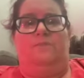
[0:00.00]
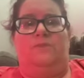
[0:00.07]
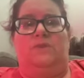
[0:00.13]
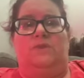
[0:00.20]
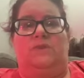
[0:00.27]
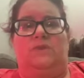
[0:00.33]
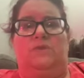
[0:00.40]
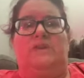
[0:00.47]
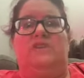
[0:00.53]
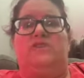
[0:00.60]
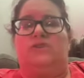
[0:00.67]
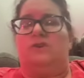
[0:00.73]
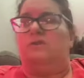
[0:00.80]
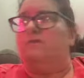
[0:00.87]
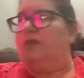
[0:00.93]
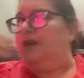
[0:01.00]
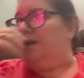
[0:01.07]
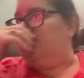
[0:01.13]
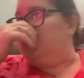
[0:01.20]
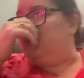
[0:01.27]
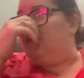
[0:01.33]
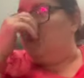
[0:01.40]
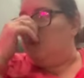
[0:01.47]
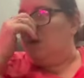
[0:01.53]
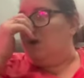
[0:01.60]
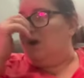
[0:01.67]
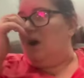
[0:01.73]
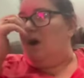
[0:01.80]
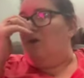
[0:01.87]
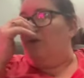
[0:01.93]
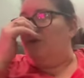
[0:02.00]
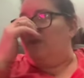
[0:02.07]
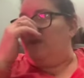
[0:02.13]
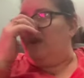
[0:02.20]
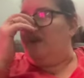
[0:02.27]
three servings for all three